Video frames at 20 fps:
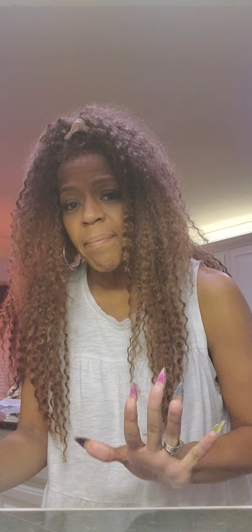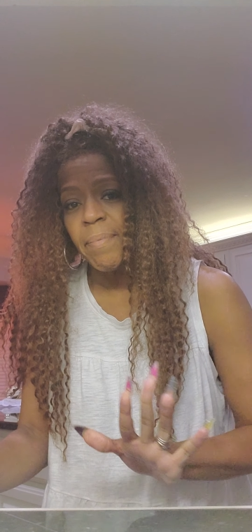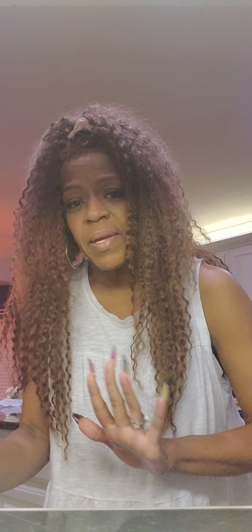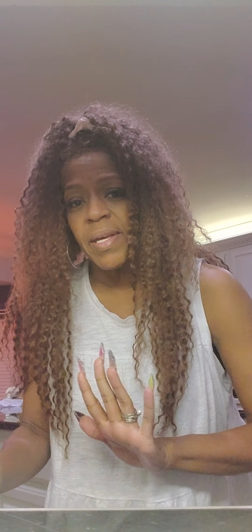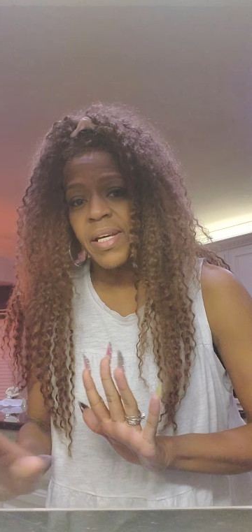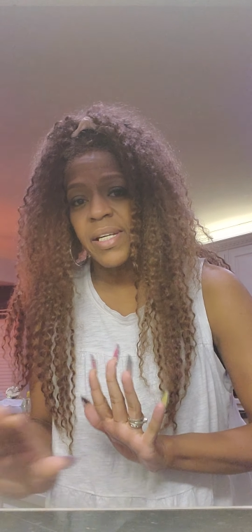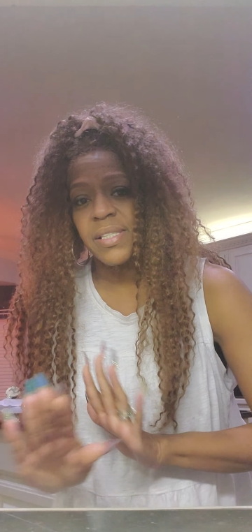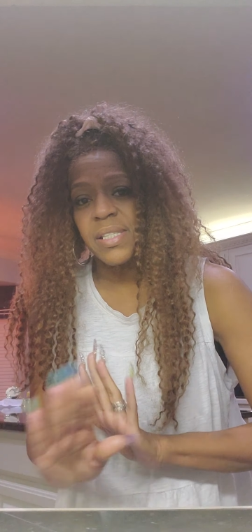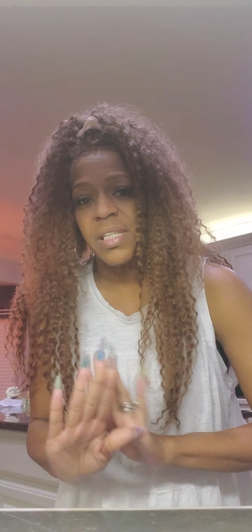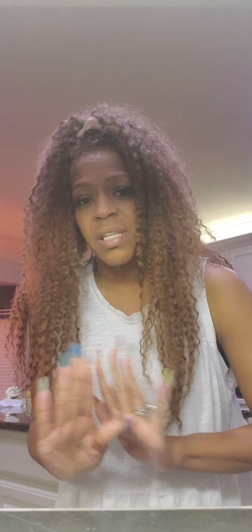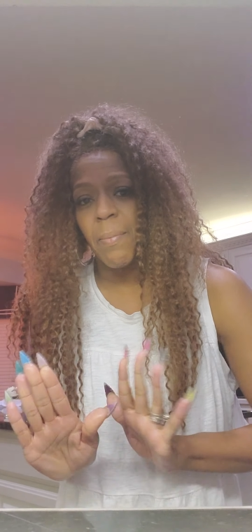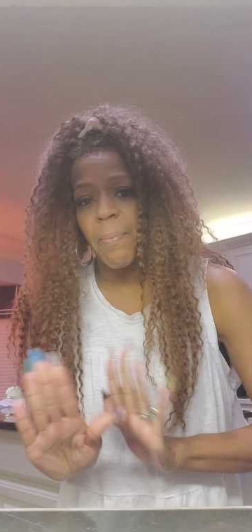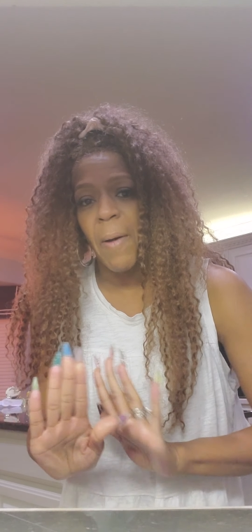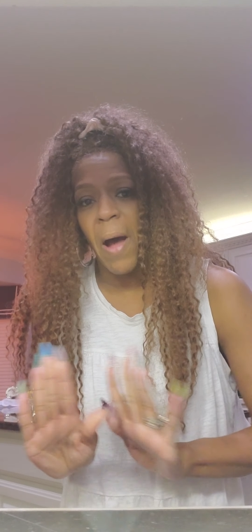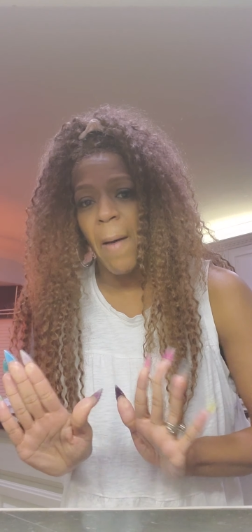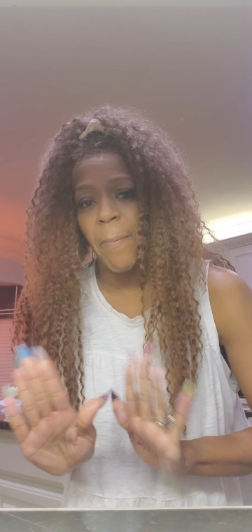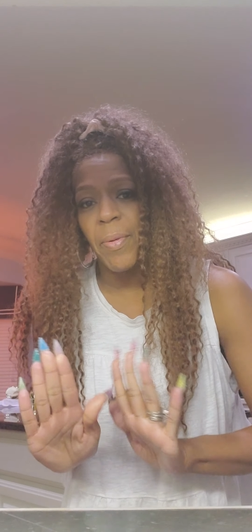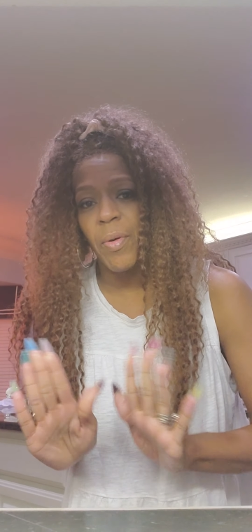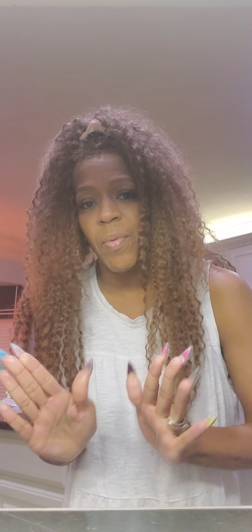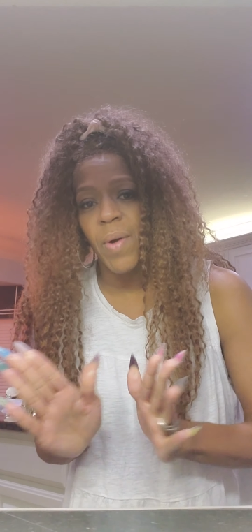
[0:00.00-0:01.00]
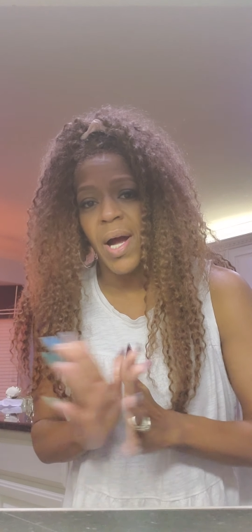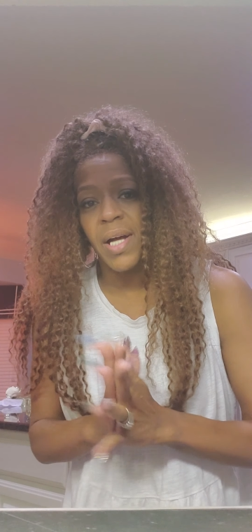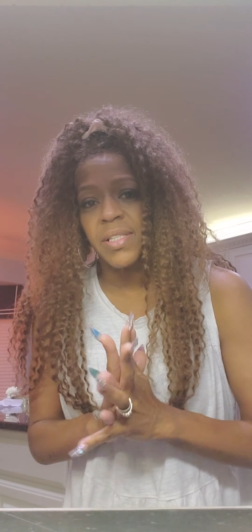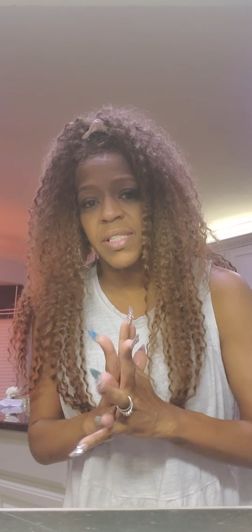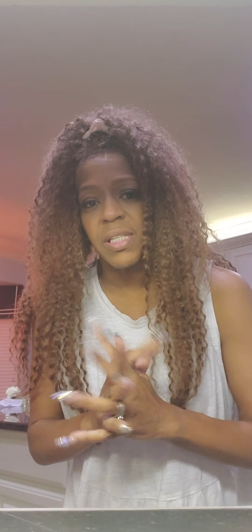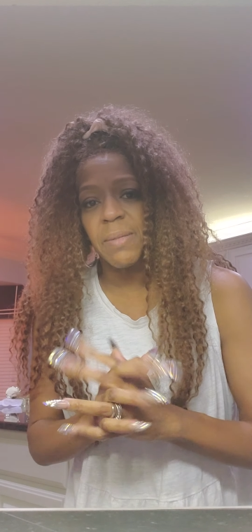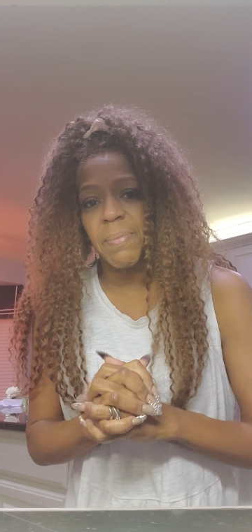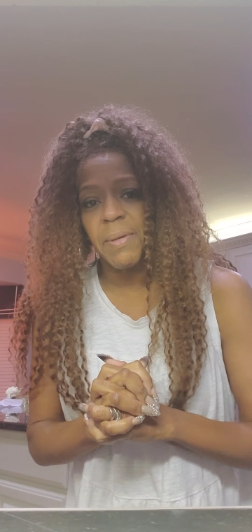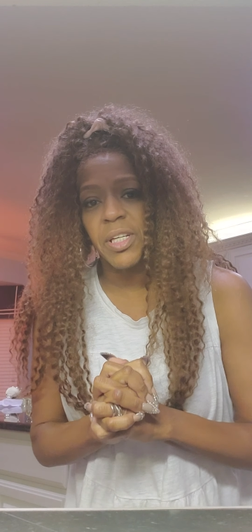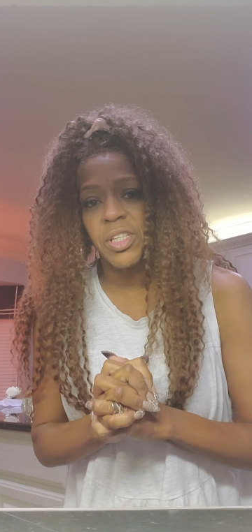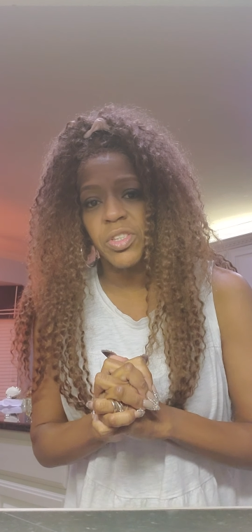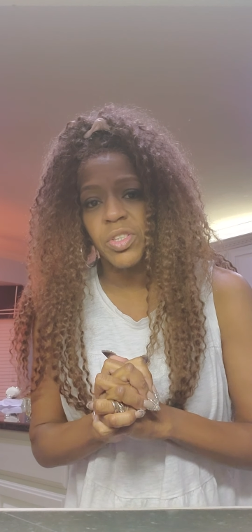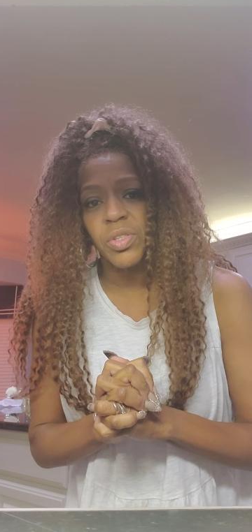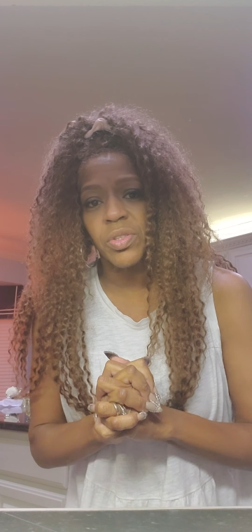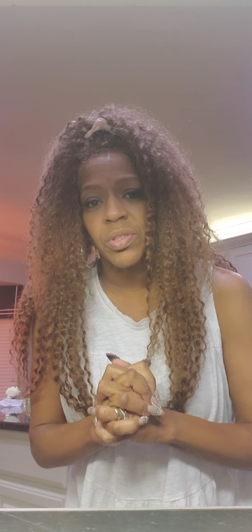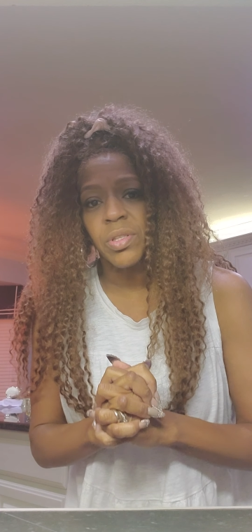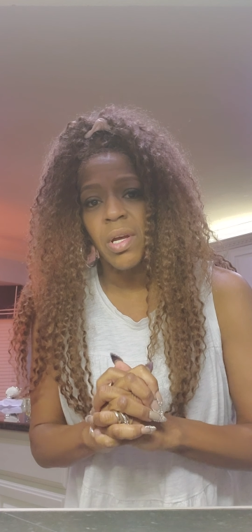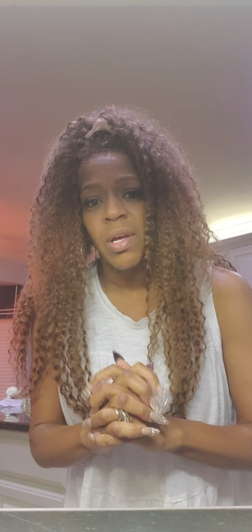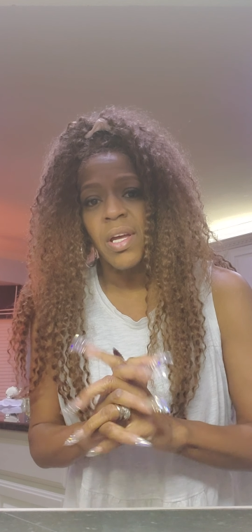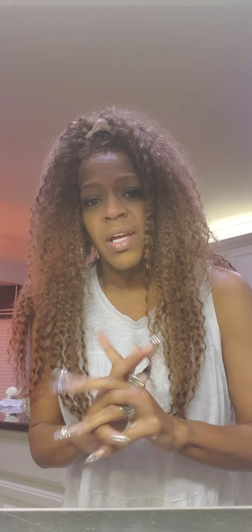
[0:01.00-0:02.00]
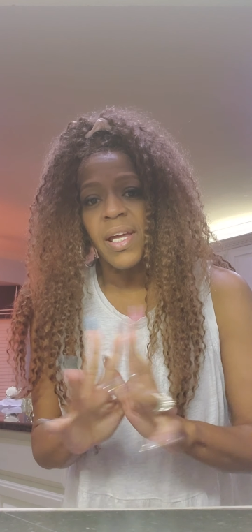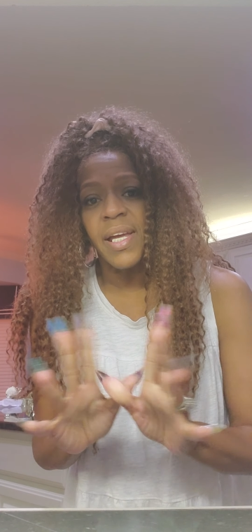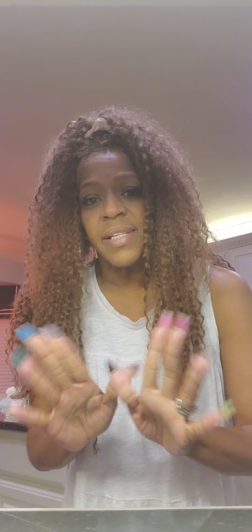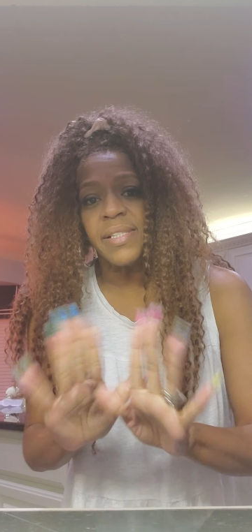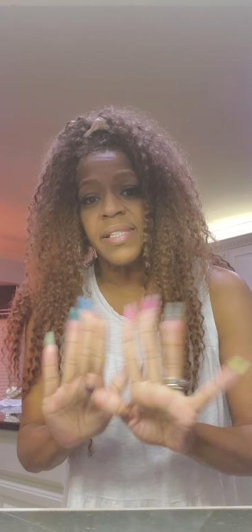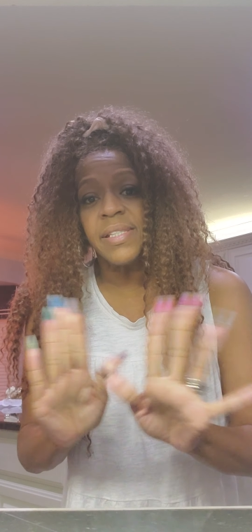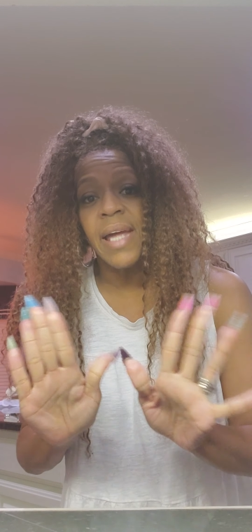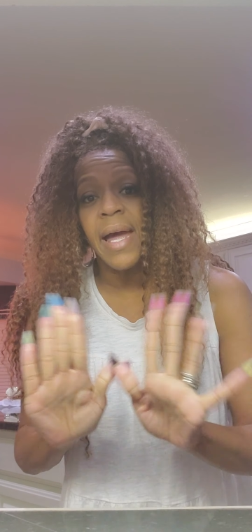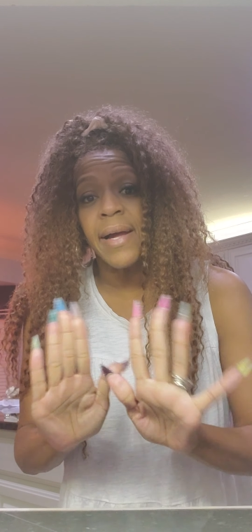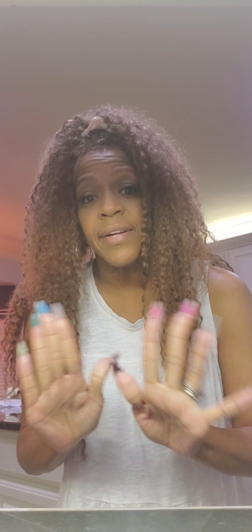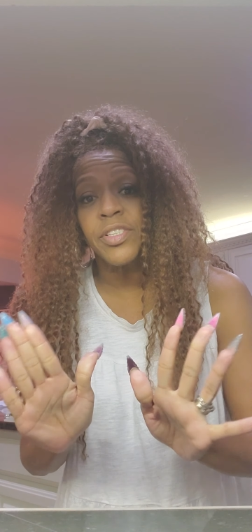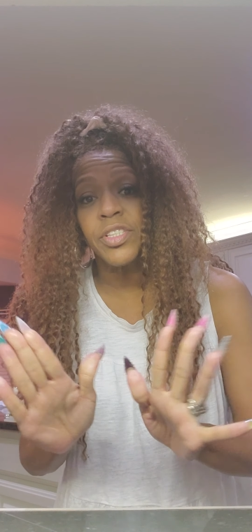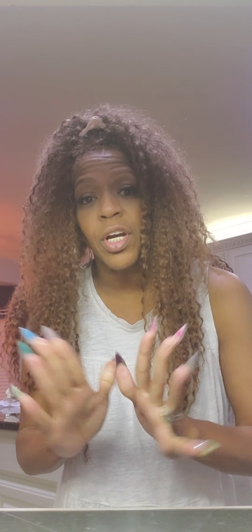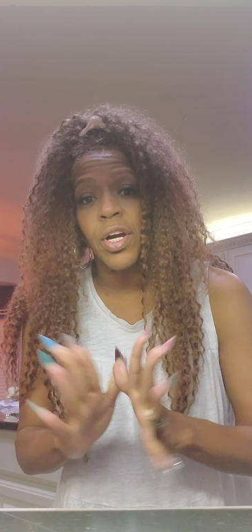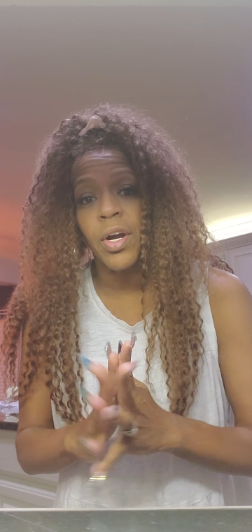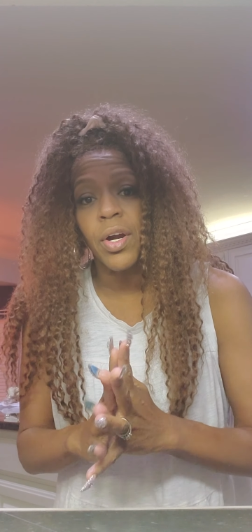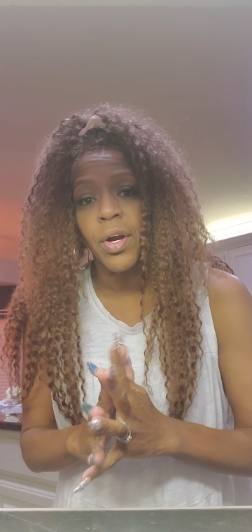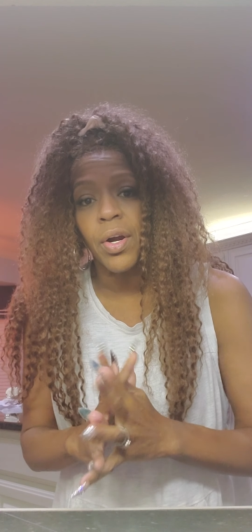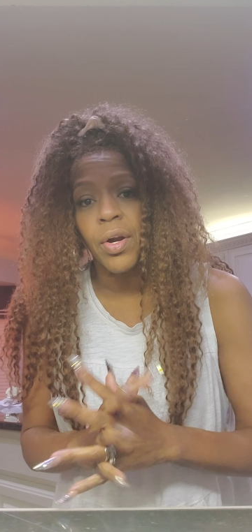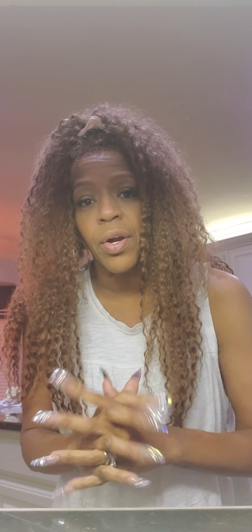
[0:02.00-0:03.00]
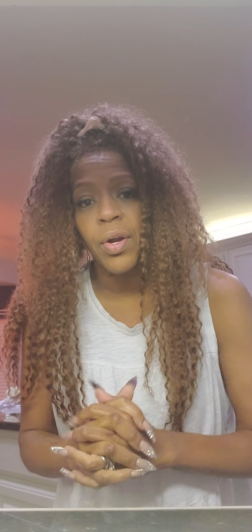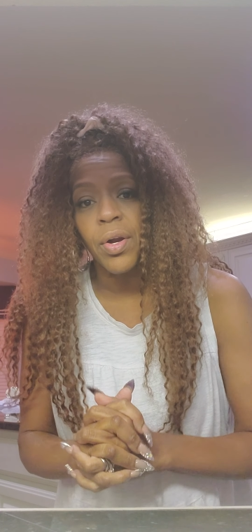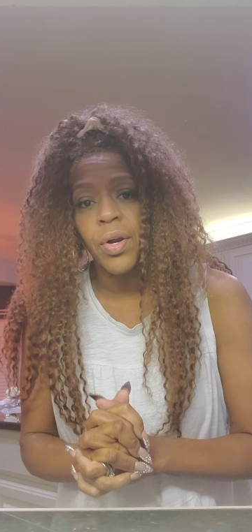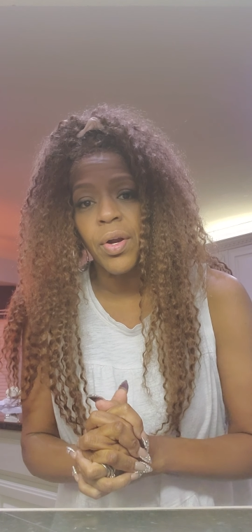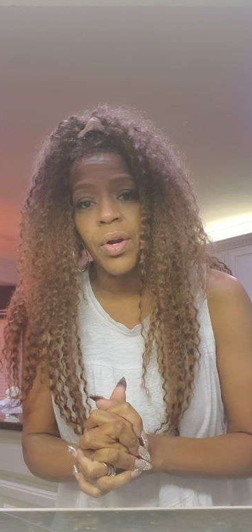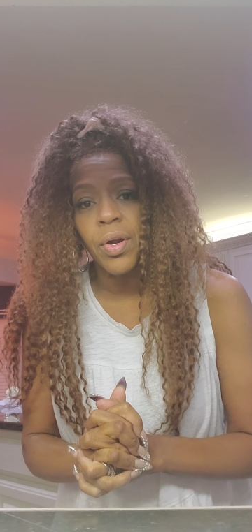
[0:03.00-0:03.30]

because of the paparazzi pictures. He's dead to her.